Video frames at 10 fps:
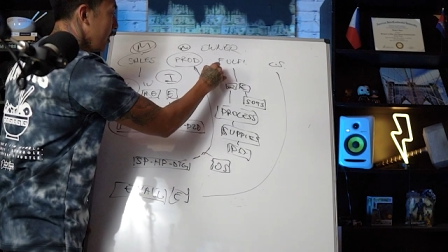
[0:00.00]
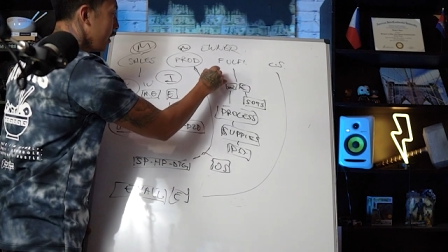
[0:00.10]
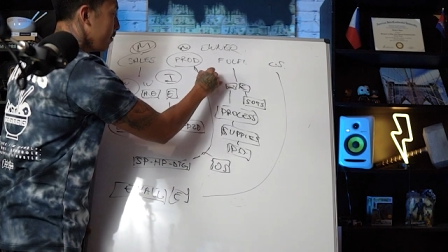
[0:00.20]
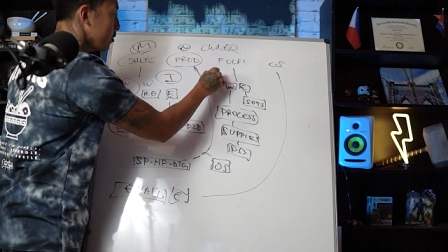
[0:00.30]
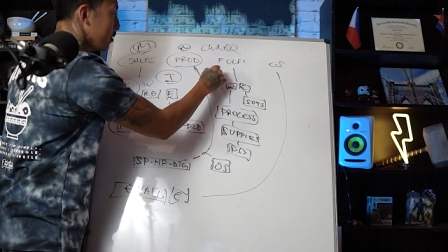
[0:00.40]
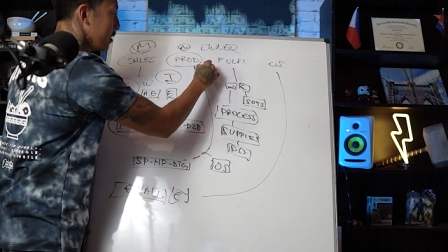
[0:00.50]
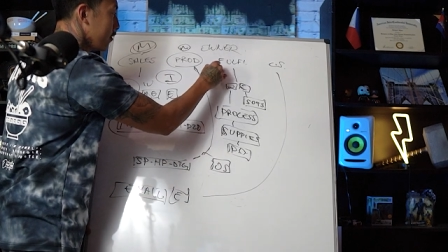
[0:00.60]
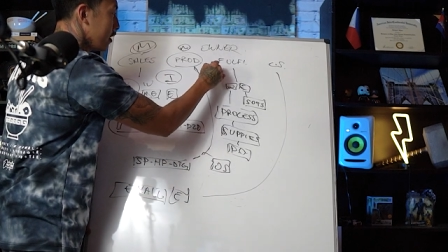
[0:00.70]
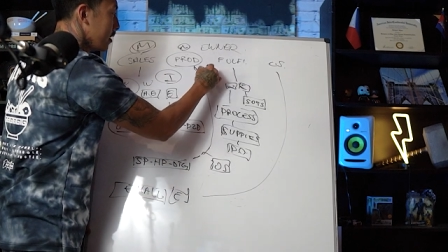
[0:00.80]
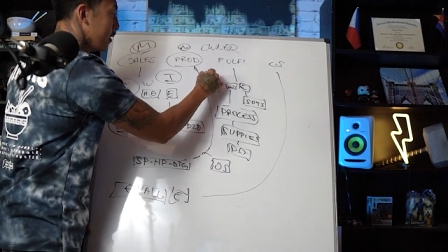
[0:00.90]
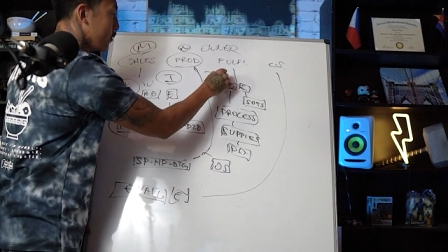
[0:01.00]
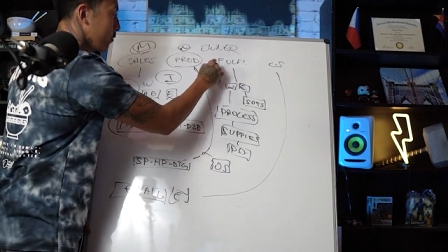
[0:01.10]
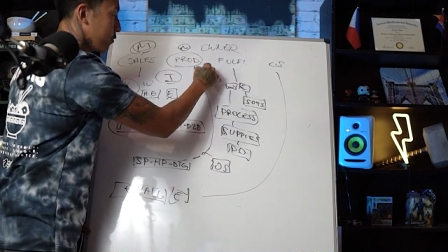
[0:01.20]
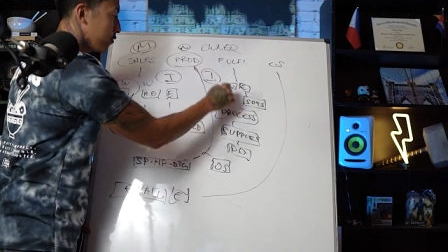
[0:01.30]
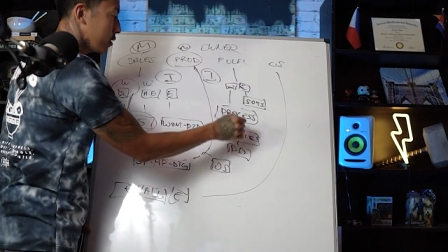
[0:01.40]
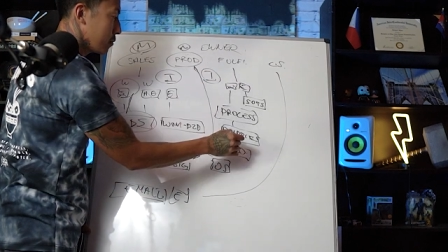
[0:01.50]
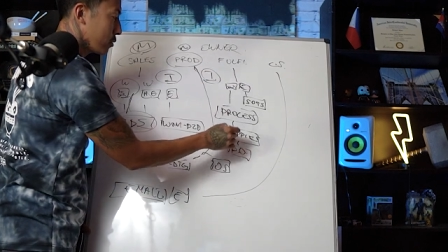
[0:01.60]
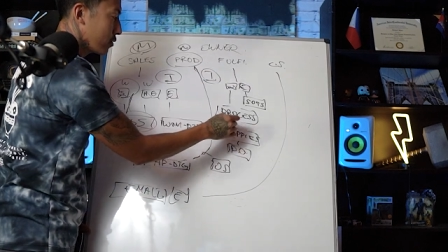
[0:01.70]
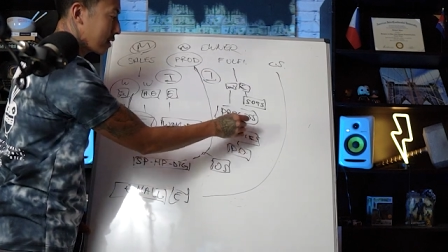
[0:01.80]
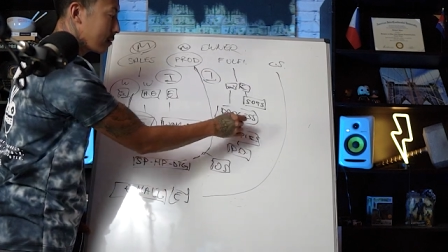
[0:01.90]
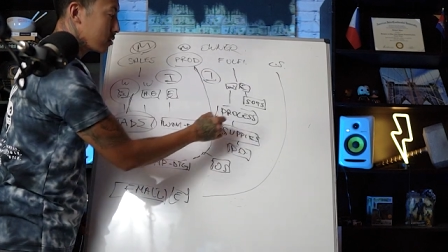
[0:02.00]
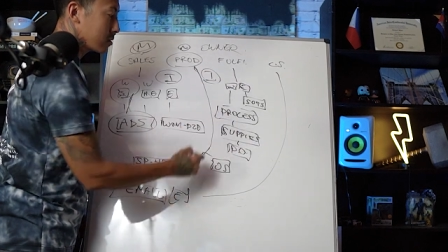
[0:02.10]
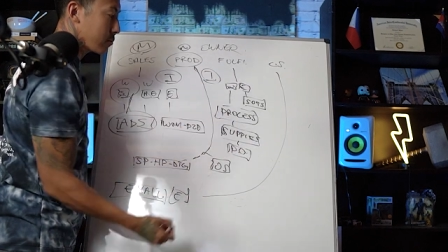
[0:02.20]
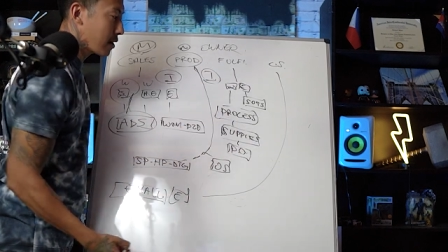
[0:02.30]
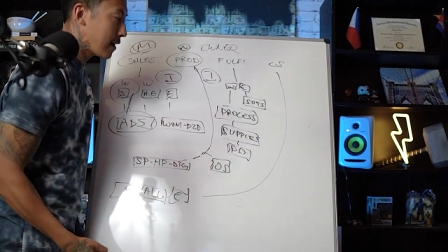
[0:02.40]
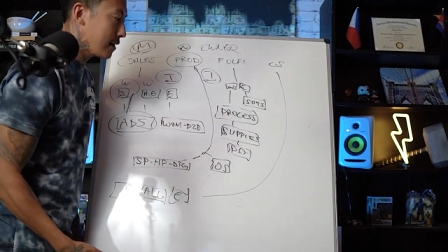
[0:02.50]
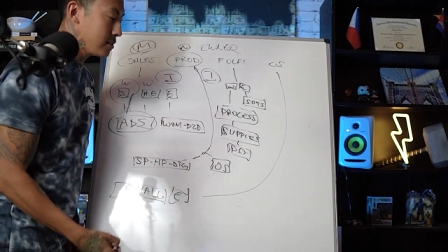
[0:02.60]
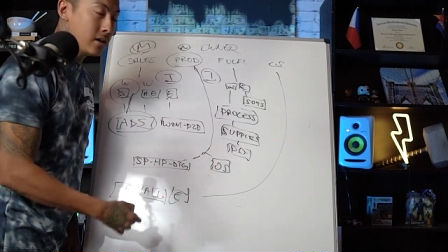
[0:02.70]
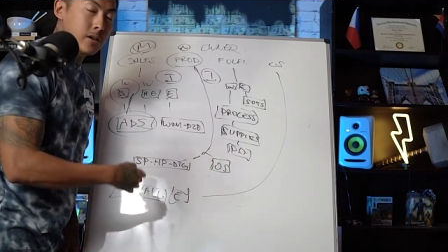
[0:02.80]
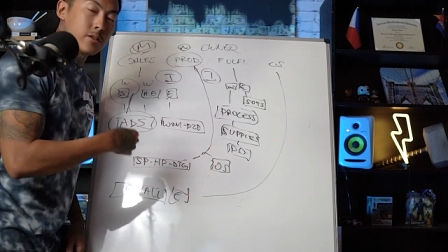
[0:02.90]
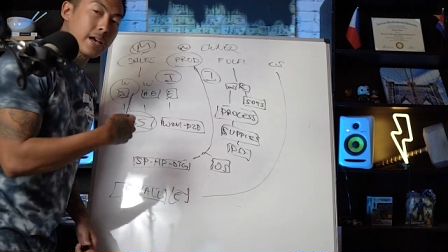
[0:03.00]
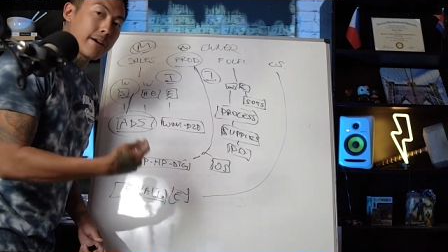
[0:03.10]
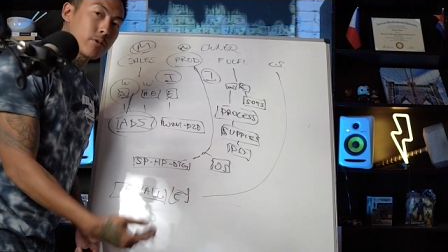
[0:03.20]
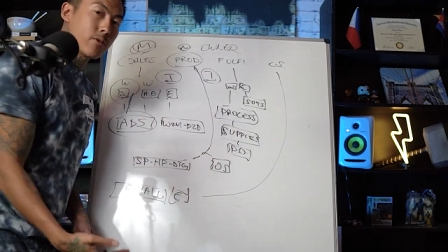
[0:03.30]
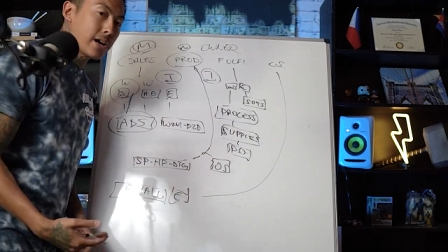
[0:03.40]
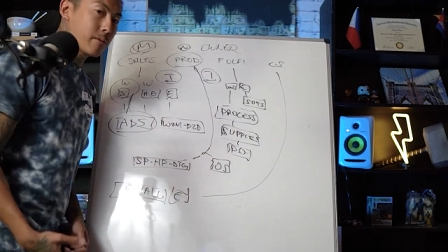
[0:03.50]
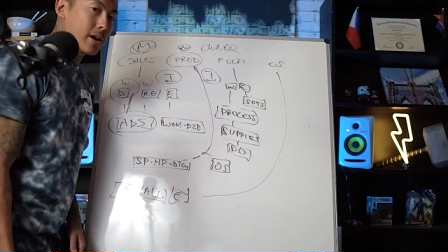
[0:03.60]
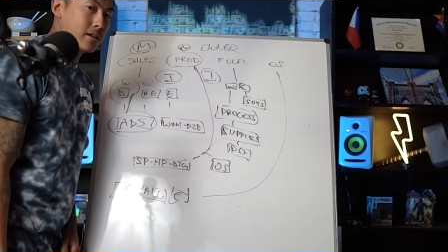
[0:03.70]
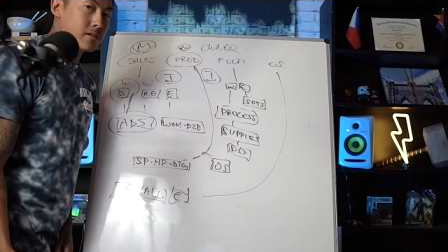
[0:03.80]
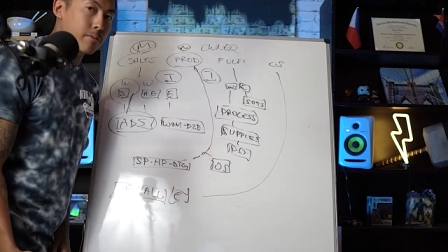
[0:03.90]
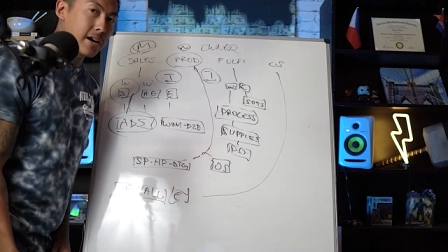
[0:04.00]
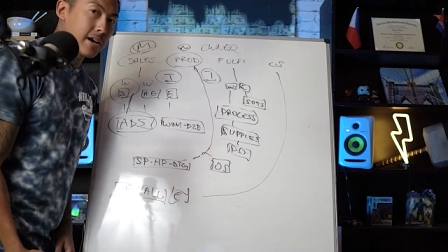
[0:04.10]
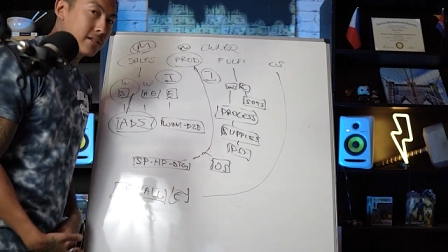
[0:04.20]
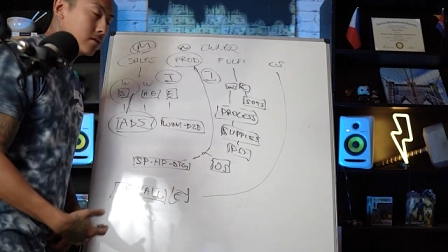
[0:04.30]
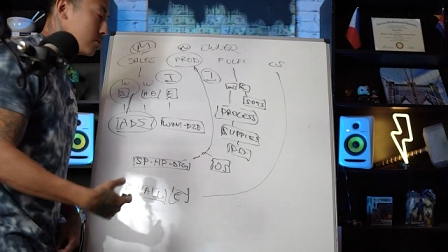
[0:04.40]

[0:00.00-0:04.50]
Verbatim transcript: Inventory over here for fulfillment when it comes to supplies. Do you have the right amount of supplies